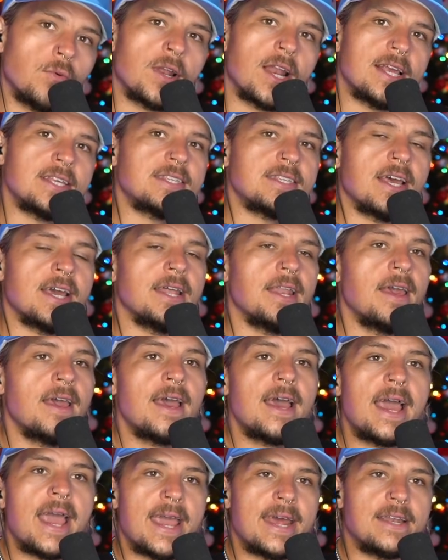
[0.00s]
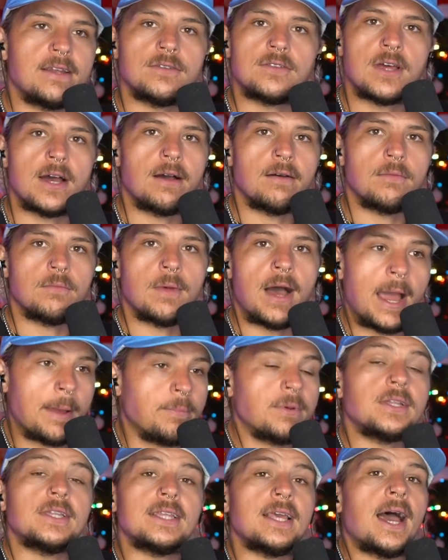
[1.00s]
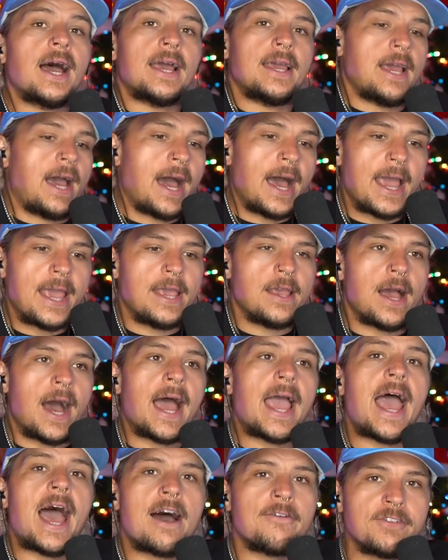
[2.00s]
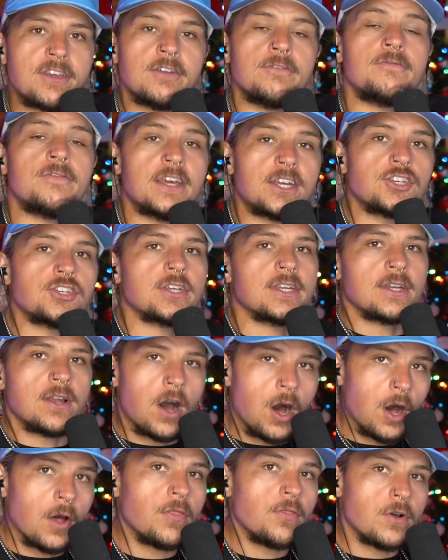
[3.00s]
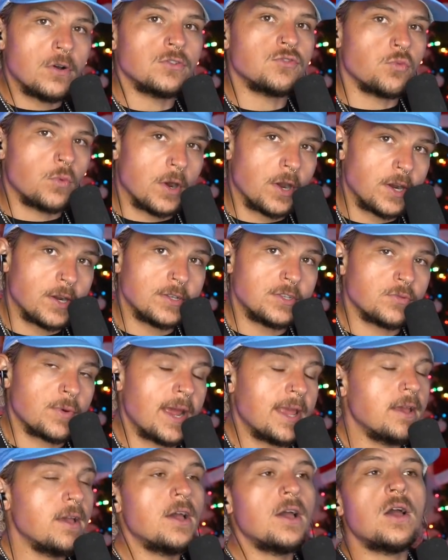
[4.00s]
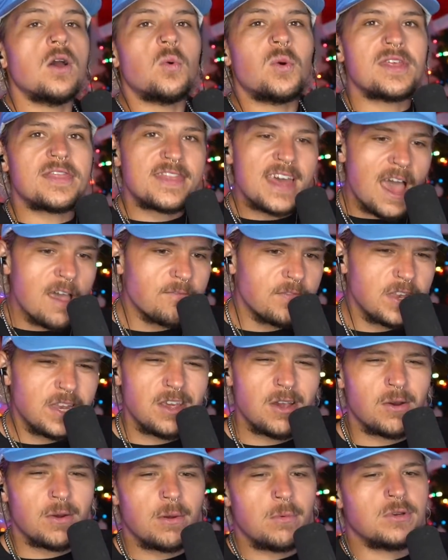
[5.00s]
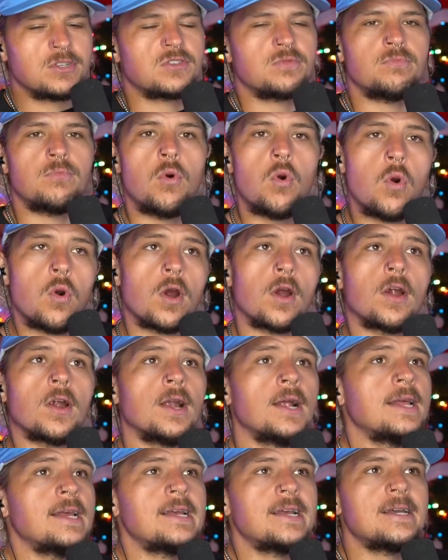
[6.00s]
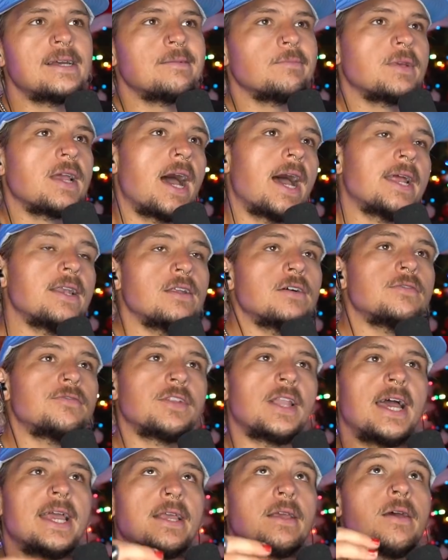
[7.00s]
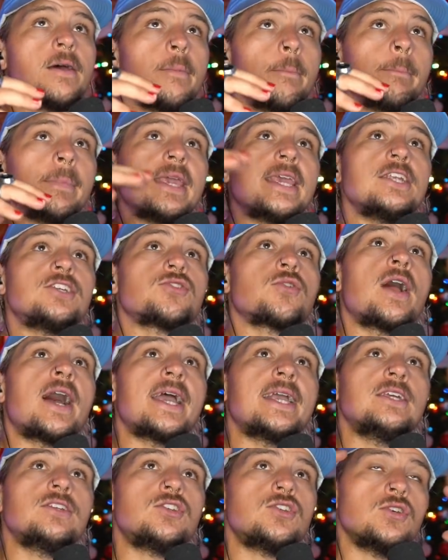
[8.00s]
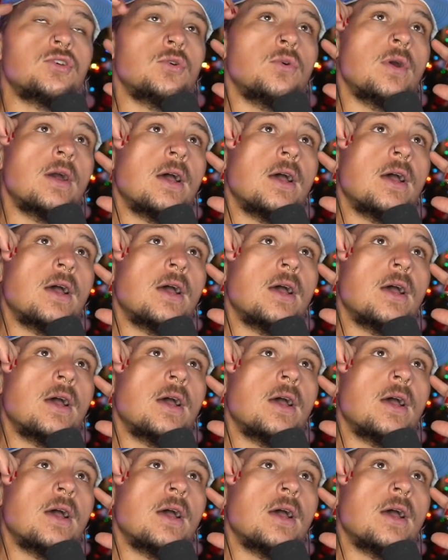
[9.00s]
I said and I believe I, I I have conviction on those words, right? With that video, it was more kind of like me trying to